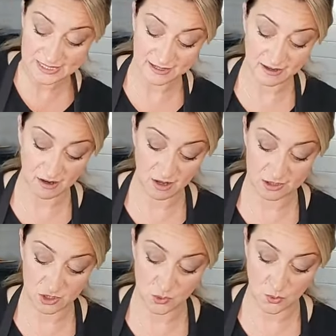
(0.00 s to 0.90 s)
are
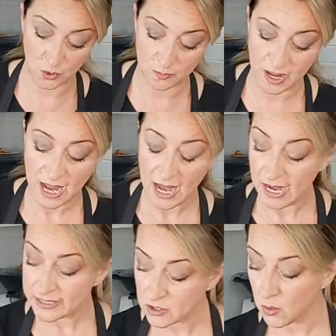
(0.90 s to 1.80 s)
not too warm.
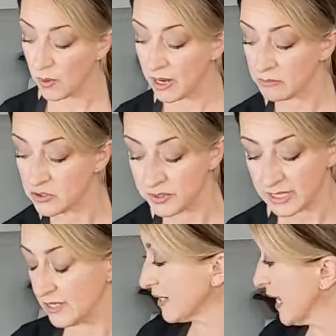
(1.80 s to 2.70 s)
So what I'm doing
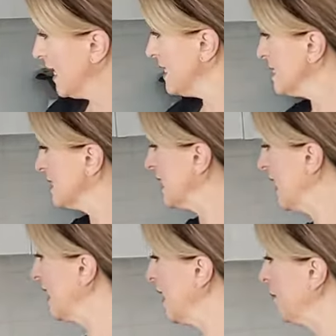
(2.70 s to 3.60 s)
here, guys,
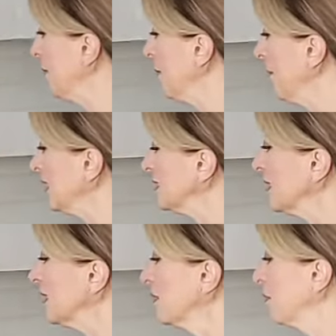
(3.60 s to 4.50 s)
I am
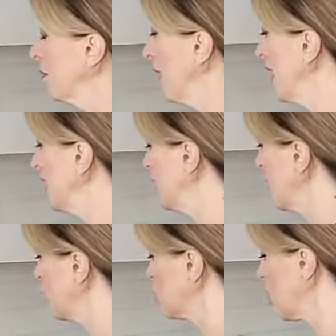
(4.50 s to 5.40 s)
melting my
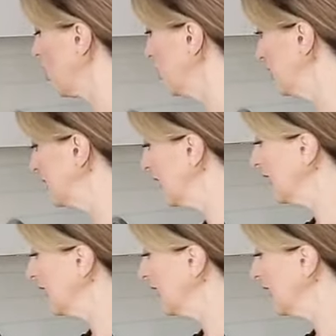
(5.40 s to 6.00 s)
chocolate.